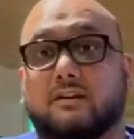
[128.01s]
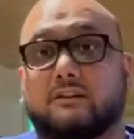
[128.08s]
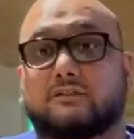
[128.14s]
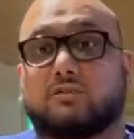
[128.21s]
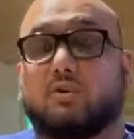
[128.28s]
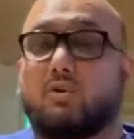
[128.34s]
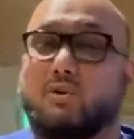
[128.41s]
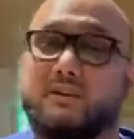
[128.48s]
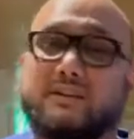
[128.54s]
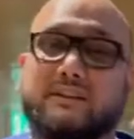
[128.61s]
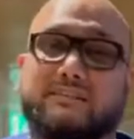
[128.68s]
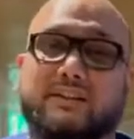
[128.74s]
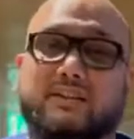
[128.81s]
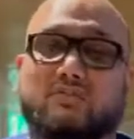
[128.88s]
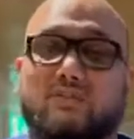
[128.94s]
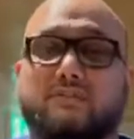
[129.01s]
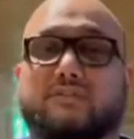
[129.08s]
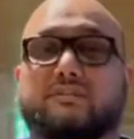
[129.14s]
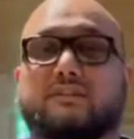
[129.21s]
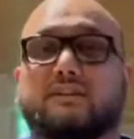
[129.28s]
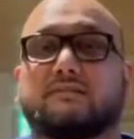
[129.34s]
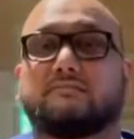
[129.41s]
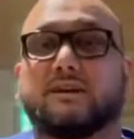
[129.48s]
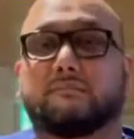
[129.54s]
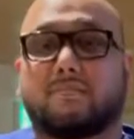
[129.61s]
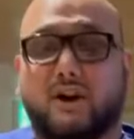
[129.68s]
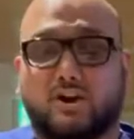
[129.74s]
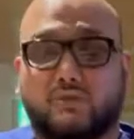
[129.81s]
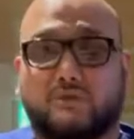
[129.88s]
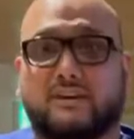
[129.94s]
So all these things obviously make
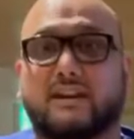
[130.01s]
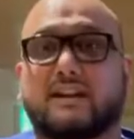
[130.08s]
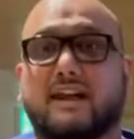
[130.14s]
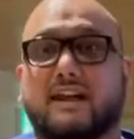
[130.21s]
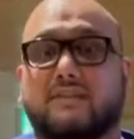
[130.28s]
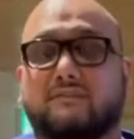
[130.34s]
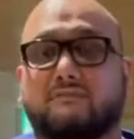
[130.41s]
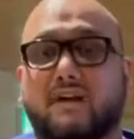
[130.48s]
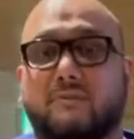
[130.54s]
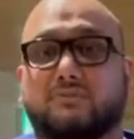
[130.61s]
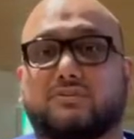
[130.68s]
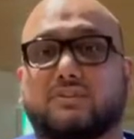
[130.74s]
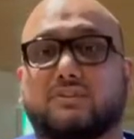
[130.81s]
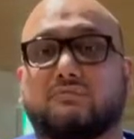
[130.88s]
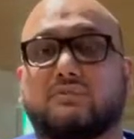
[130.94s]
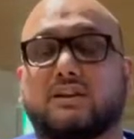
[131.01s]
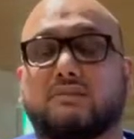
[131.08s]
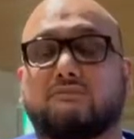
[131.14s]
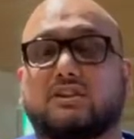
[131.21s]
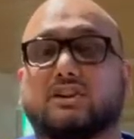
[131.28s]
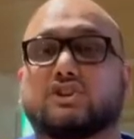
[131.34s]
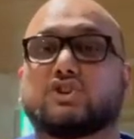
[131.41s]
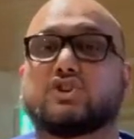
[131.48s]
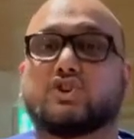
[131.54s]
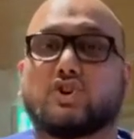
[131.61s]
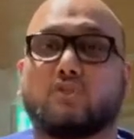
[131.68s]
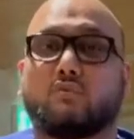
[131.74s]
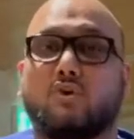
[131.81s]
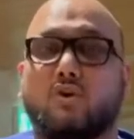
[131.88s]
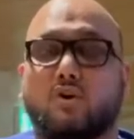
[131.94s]
part of it, and as pharmacists we need to
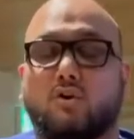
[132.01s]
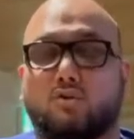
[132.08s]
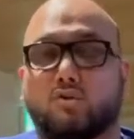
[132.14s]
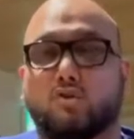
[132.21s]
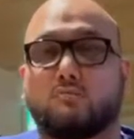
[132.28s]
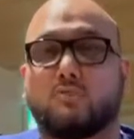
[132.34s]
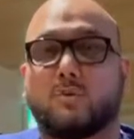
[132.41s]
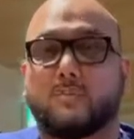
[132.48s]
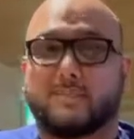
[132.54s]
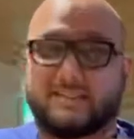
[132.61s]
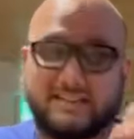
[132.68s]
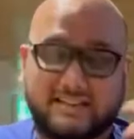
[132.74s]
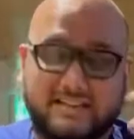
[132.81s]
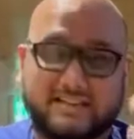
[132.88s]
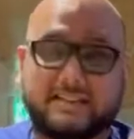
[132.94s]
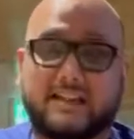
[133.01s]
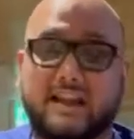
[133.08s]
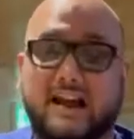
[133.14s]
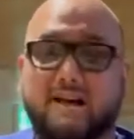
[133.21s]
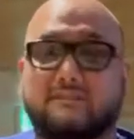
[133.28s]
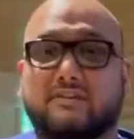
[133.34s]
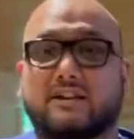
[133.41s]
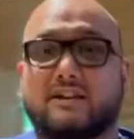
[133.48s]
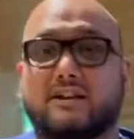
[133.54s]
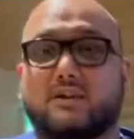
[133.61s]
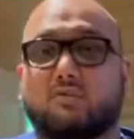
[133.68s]
know what comorbidity they have,